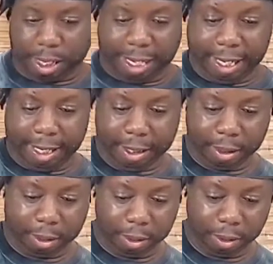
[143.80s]
and
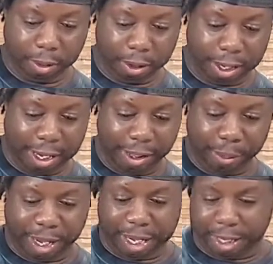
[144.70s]
in the
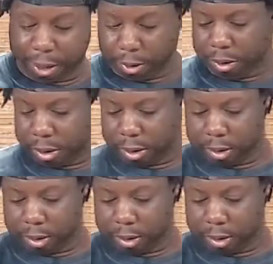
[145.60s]
pan it goes.